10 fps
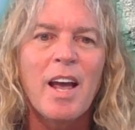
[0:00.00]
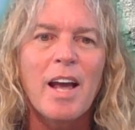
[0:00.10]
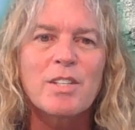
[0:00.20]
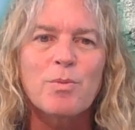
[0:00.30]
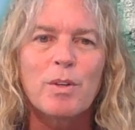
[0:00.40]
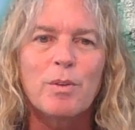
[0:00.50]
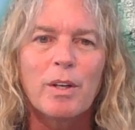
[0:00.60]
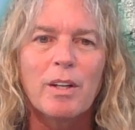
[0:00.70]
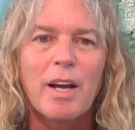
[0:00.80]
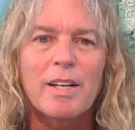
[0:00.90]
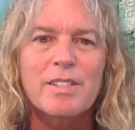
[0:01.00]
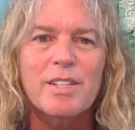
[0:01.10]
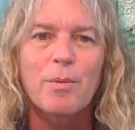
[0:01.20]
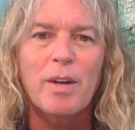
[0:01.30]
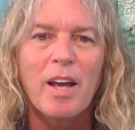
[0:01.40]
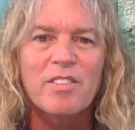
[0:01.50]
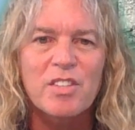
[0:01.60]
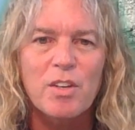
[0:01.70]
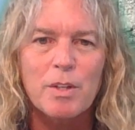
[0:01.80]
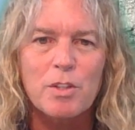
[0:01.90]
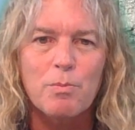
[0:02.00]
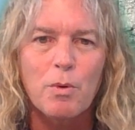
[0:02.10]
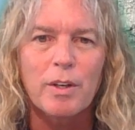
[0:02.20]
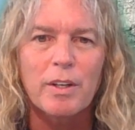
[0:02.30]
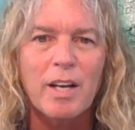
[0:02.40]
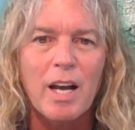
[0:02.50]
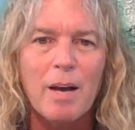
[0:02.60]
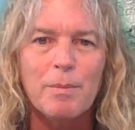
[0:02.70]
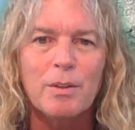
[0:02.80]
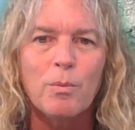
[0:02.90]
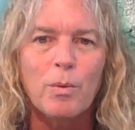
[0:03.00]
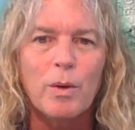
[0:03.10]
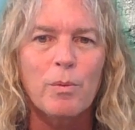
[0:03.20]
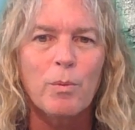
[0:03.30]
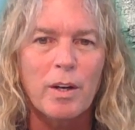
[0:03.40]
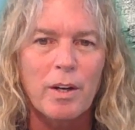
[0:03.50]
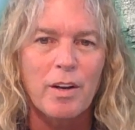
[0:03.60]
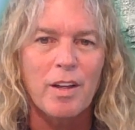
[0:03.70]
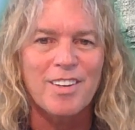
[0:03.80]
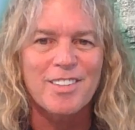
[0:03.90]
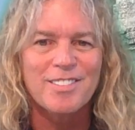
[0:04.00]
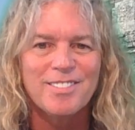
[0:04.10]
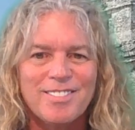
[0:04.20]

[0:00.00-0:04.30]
as we realize that we have so much more in common with one another.